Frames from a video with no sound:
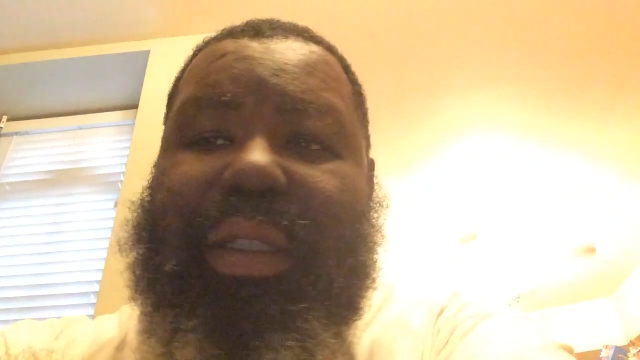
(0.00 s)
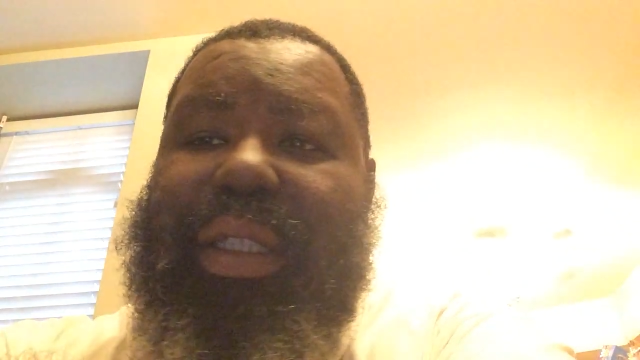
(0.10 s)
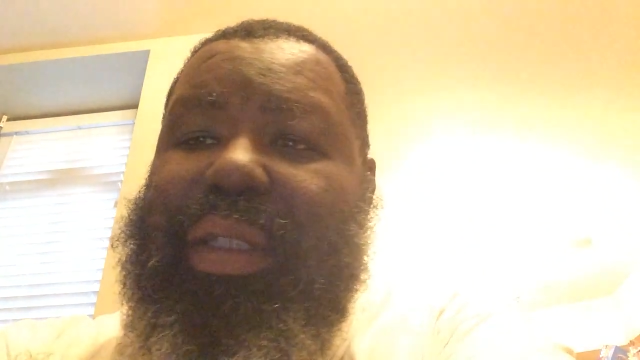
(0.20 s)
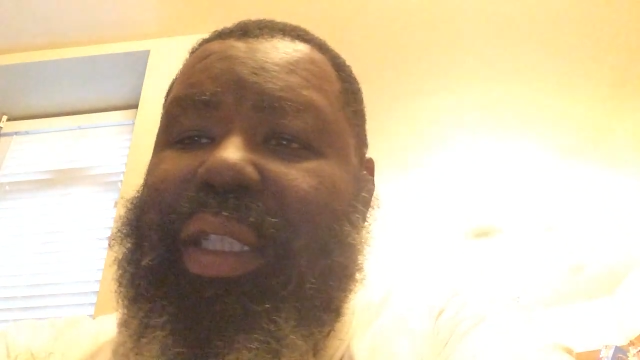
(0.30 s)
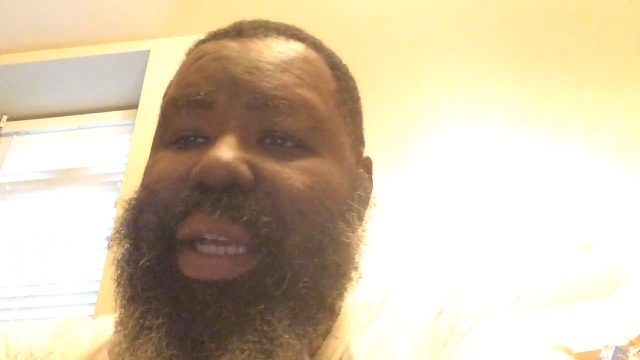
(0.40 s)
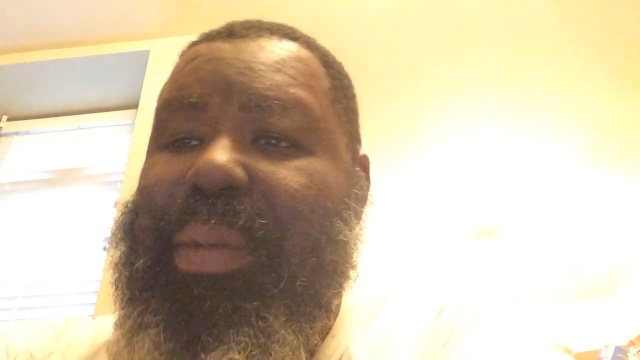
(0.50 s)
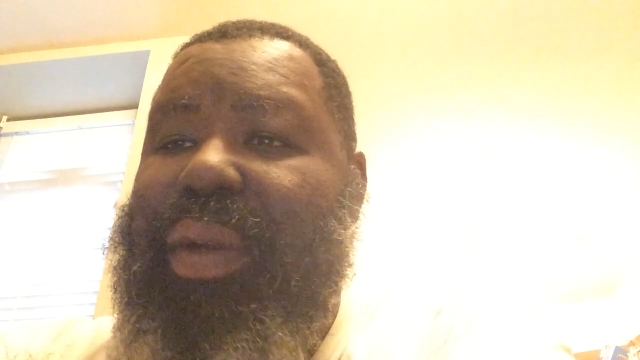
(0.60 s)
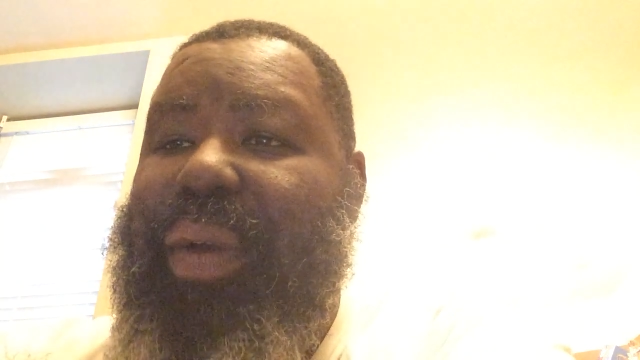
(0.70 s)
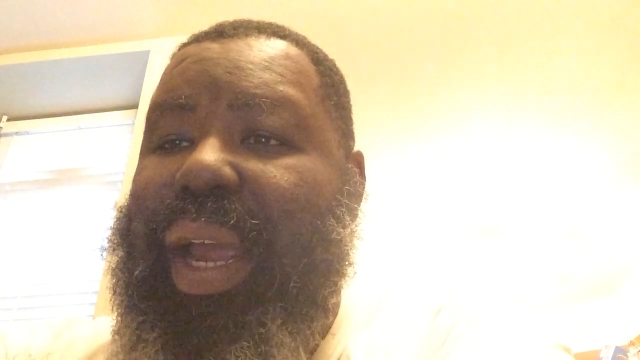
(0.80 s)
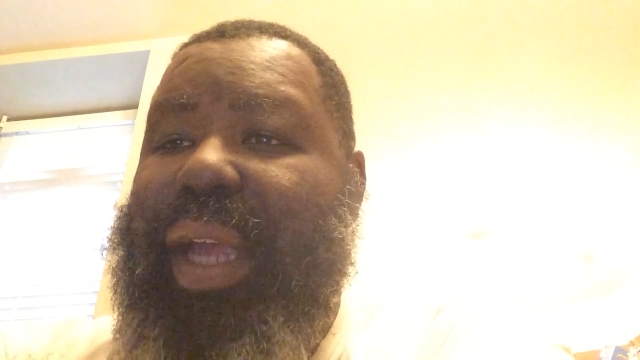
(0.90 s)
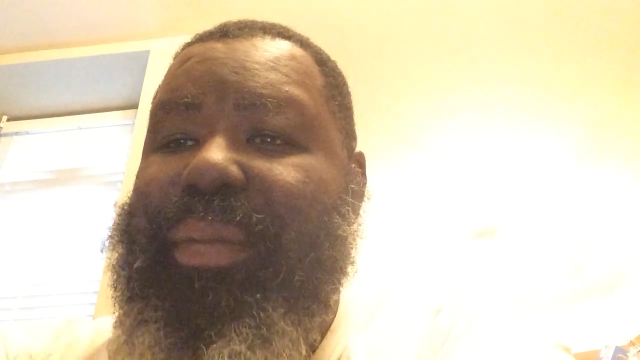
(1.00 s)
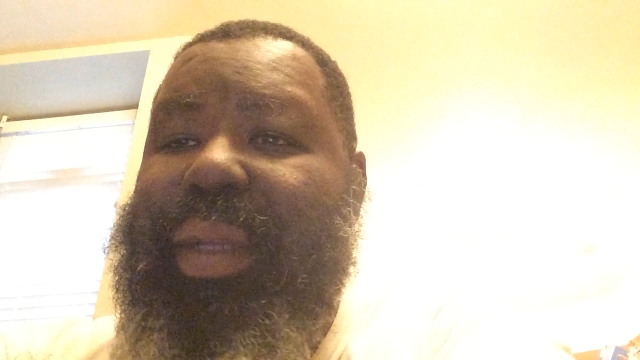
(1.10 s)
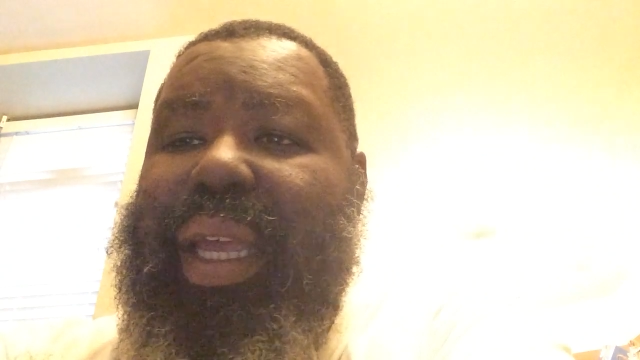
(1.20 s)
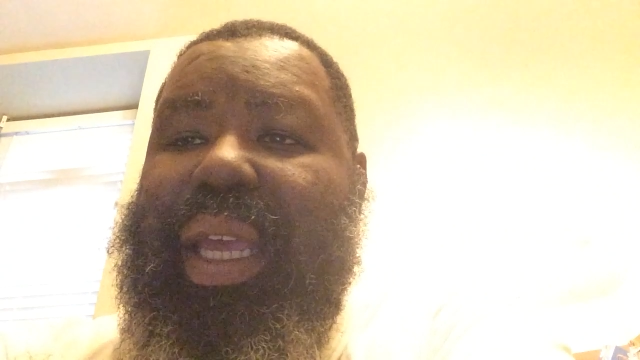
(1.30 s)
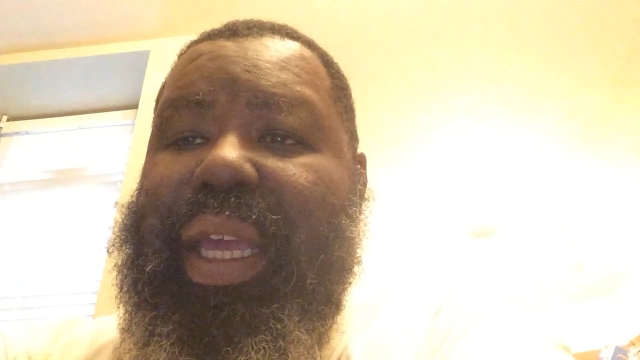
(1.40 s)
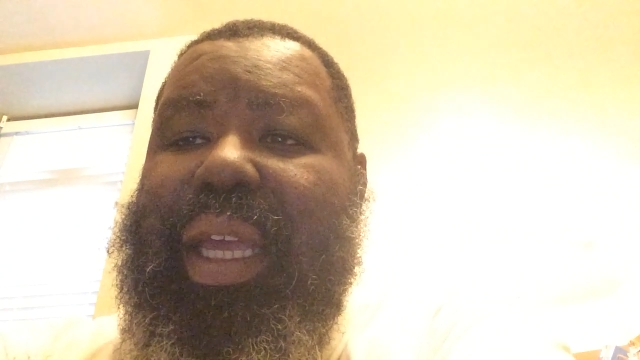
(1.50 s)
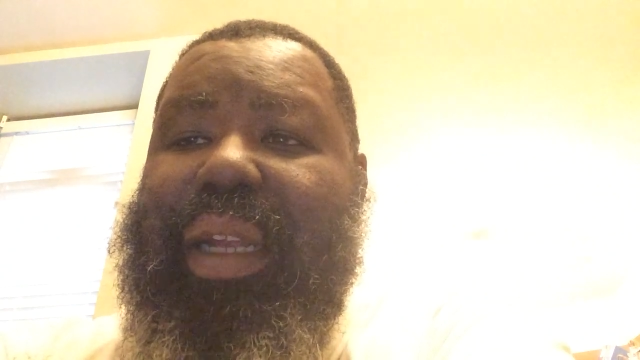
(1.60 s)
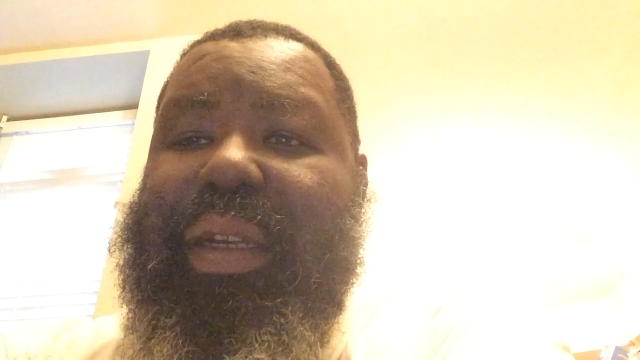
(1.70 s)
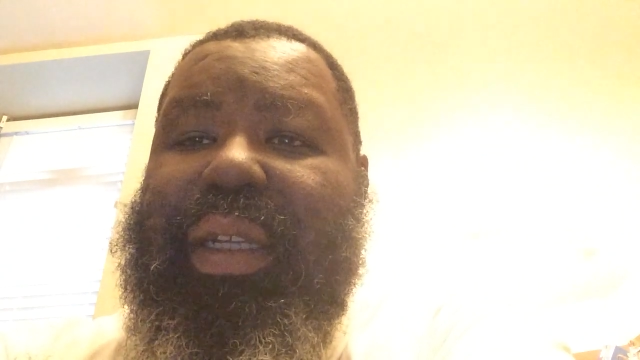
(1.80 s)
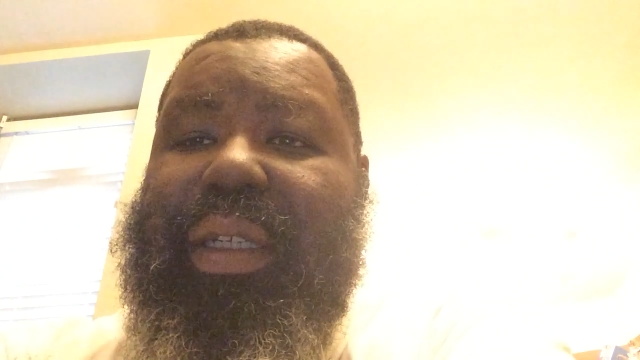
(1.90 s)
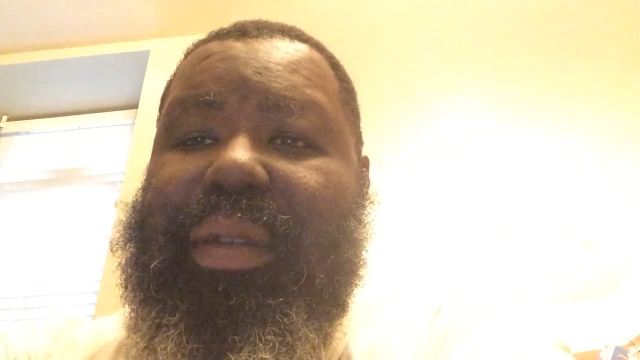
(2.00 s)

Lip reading: she's a Democrat, and